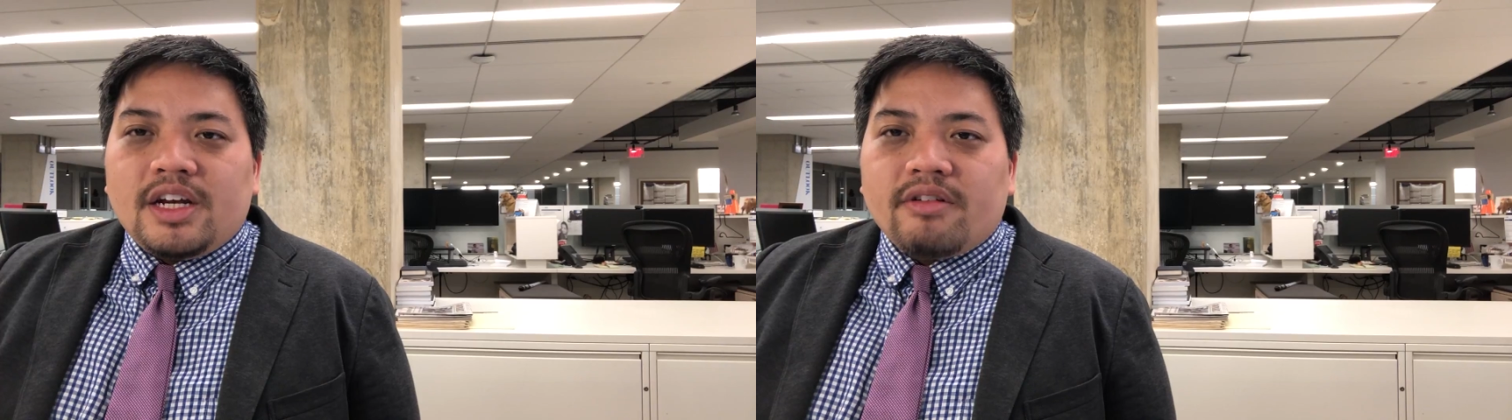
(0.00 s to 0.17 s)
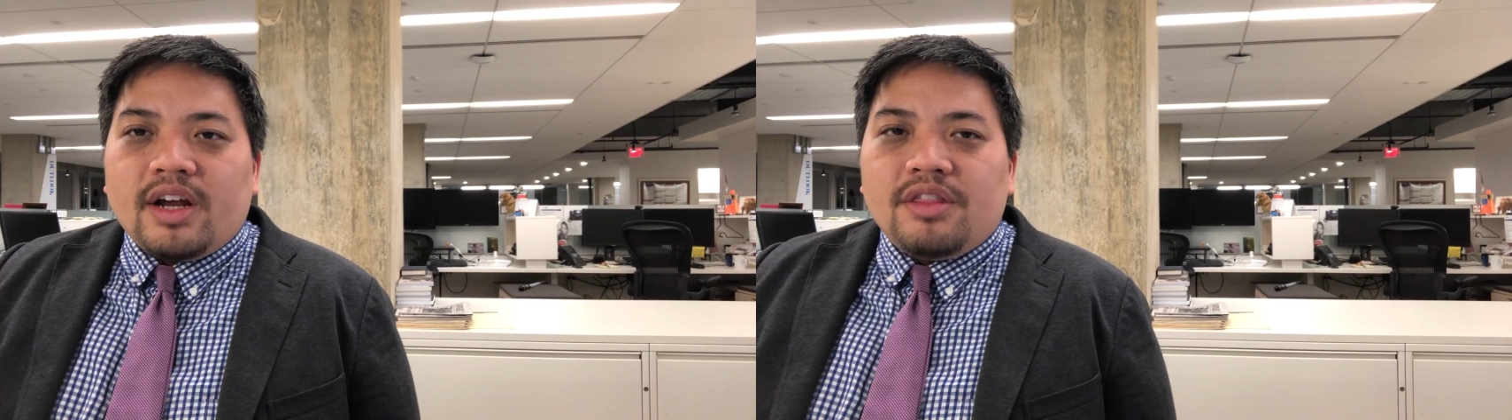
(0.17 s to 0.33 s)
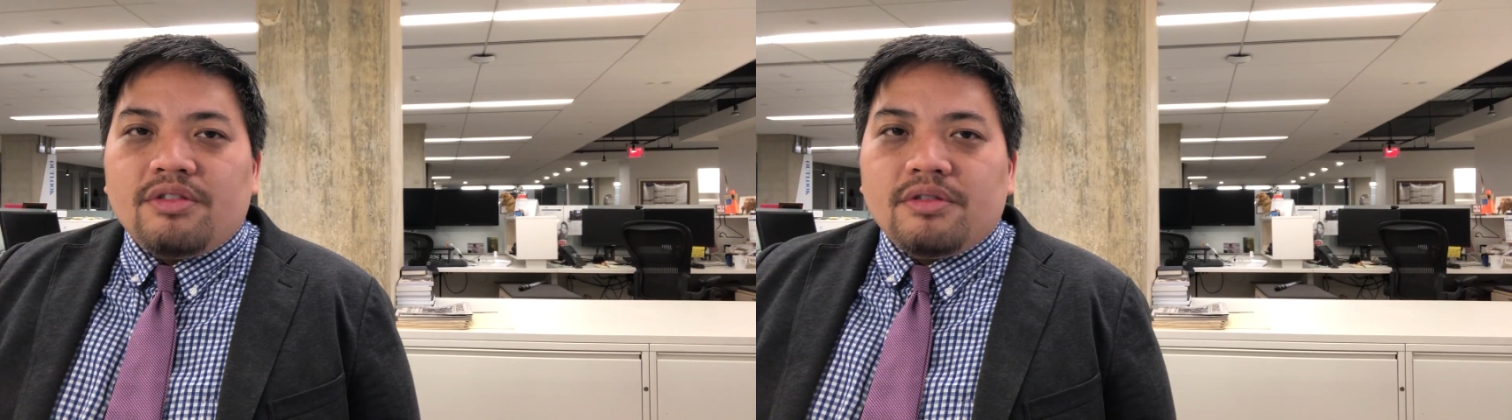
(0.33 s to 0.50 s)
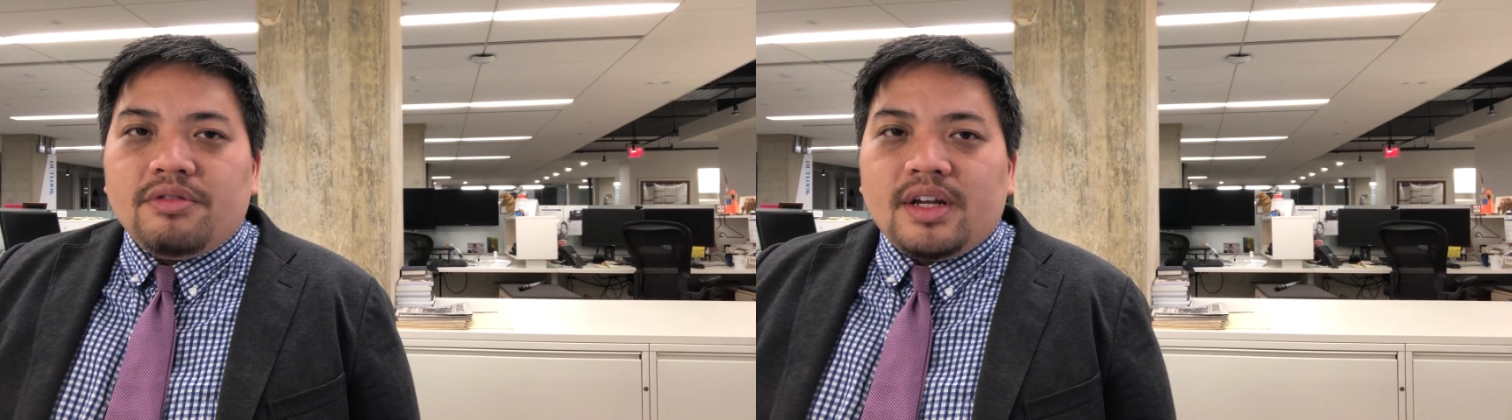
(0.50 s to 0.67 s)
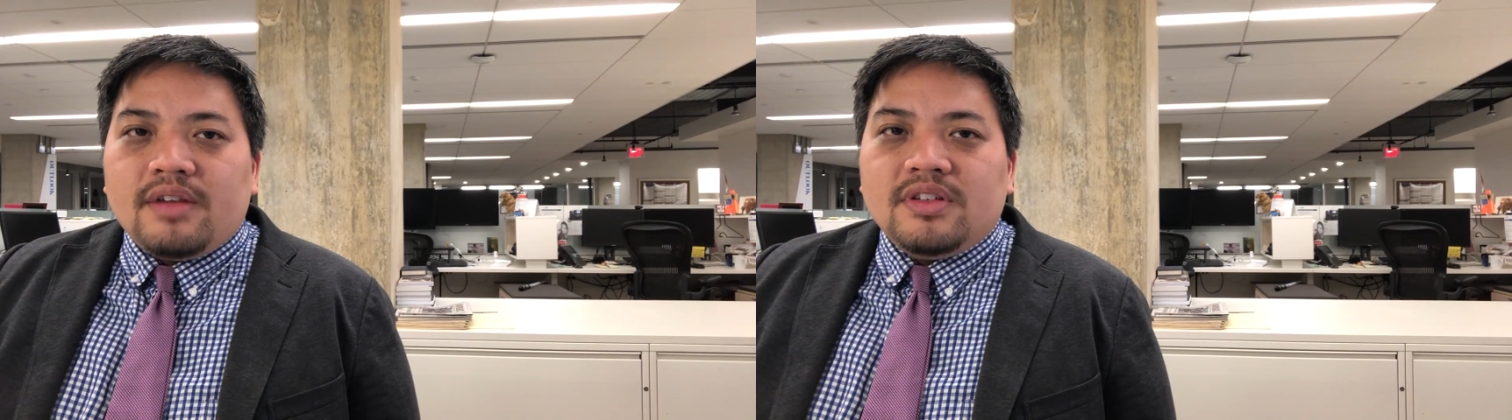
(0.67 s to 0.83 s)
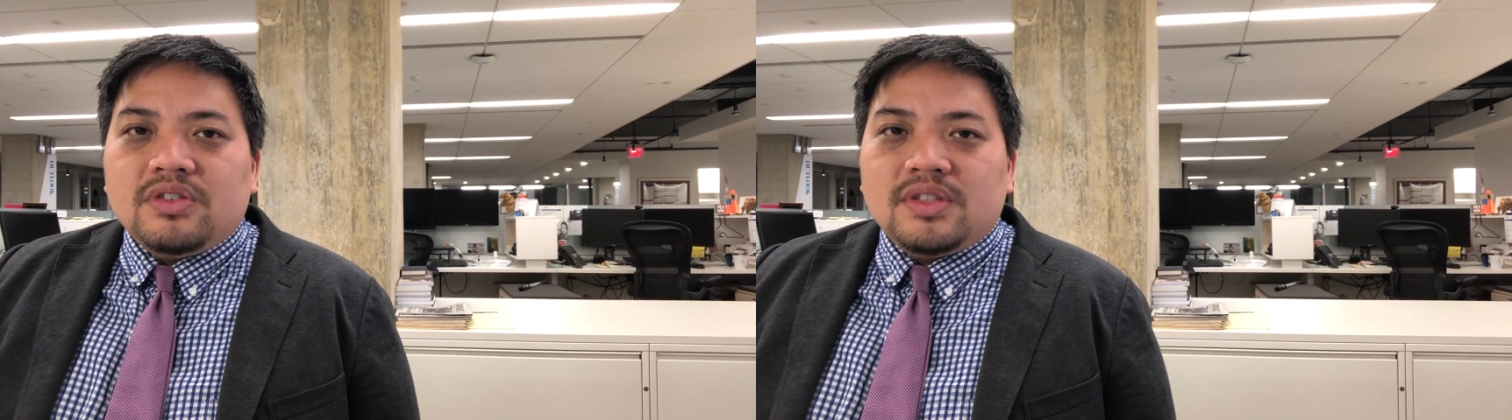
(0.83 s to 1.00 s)
iterate through
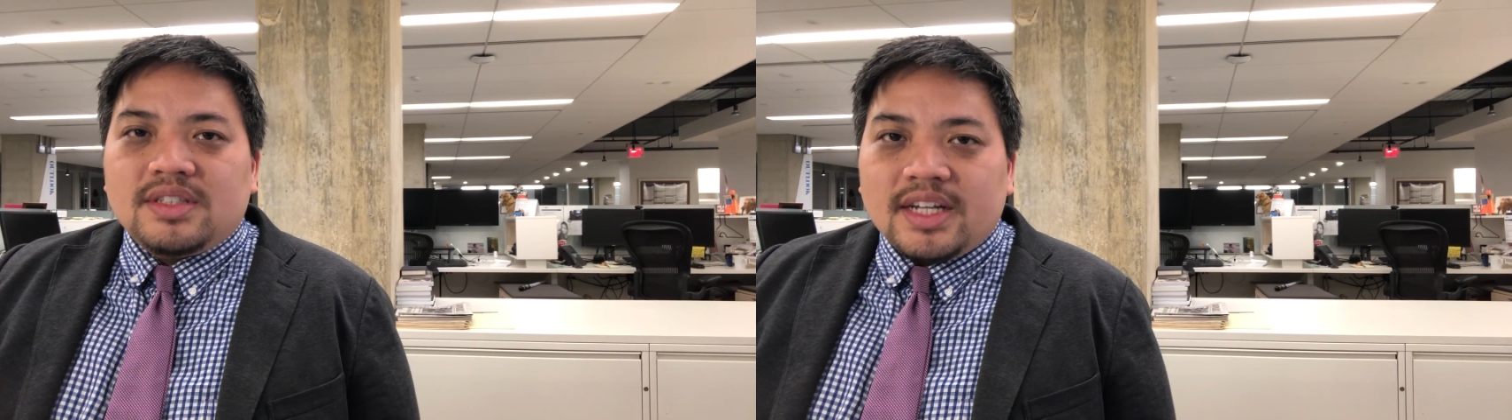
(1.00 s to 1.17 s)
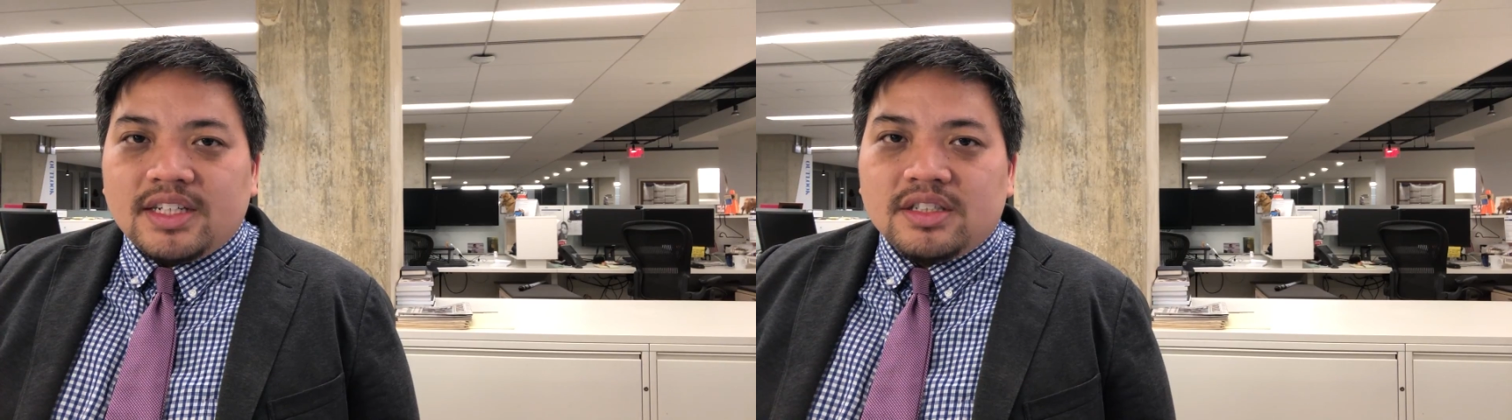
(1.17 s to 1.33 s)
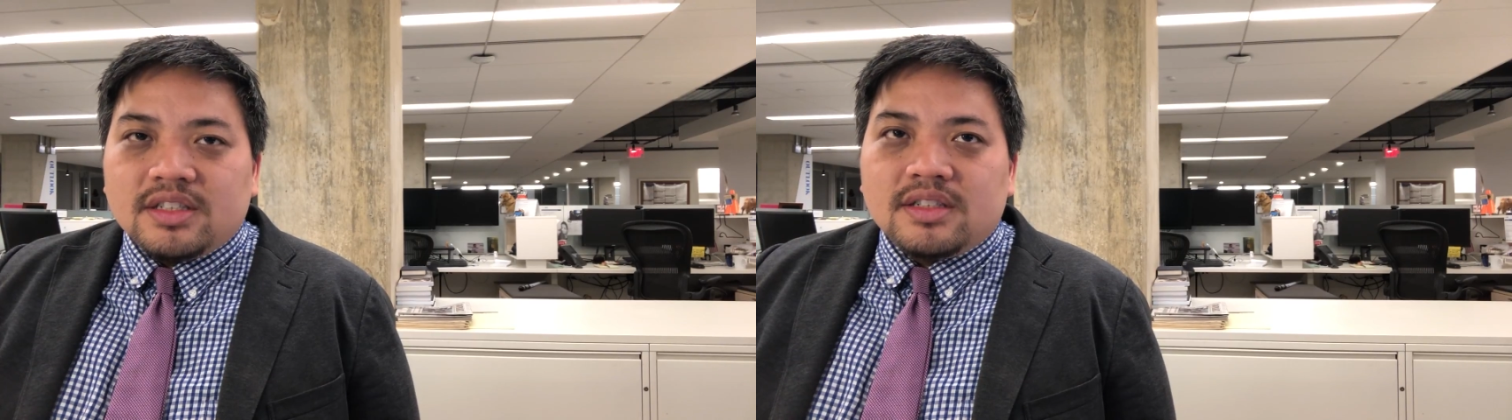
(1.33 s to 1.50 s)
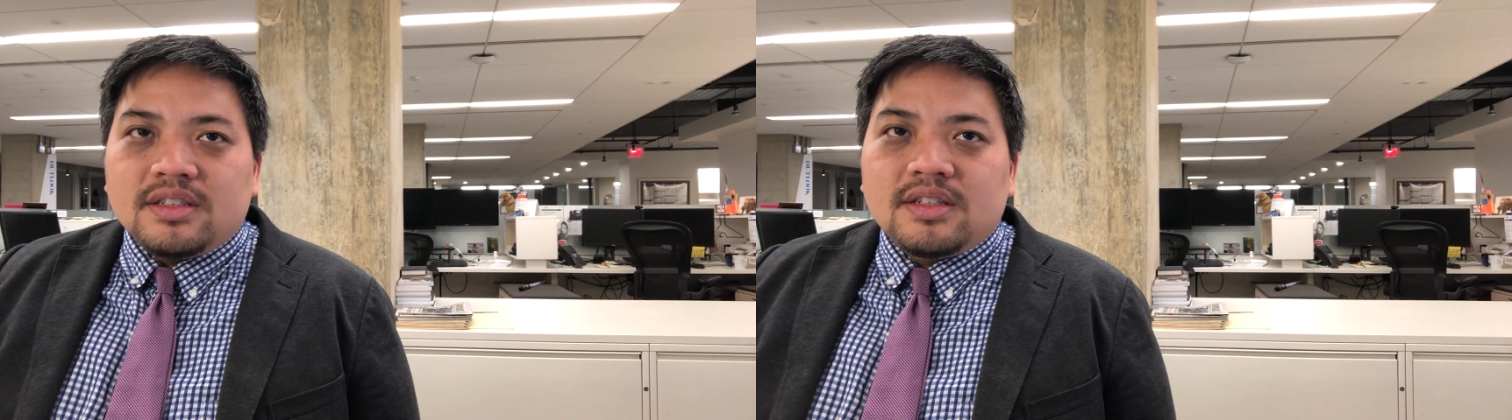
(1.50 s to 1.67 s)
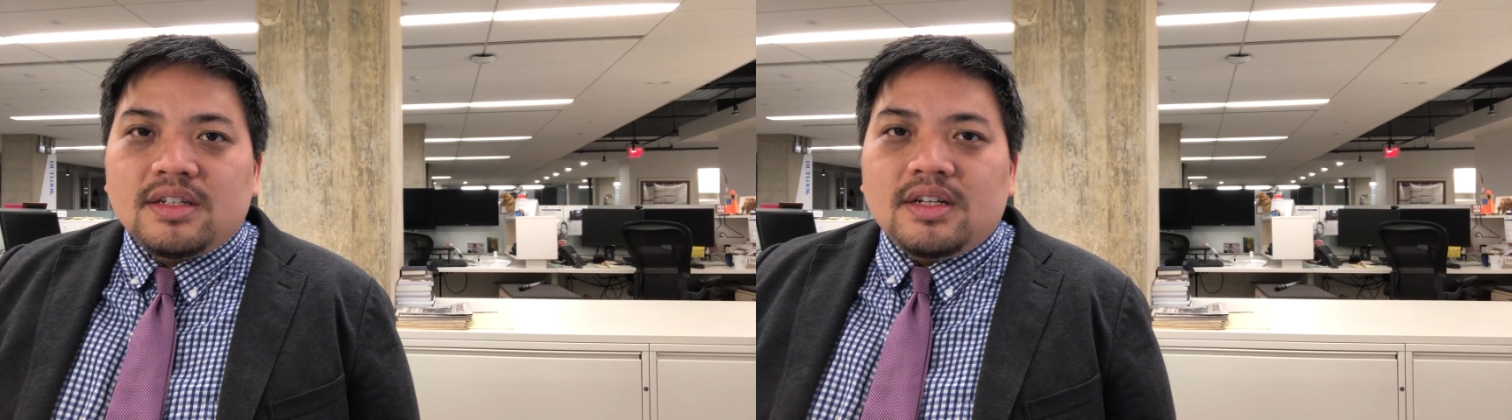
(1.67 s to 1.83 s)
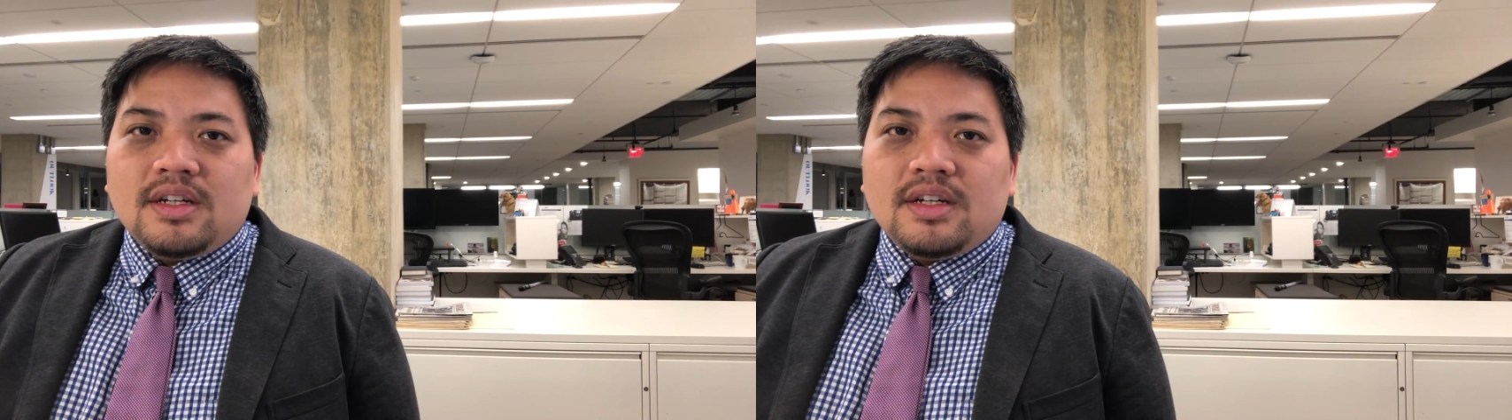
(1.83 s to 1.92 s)
data visualizations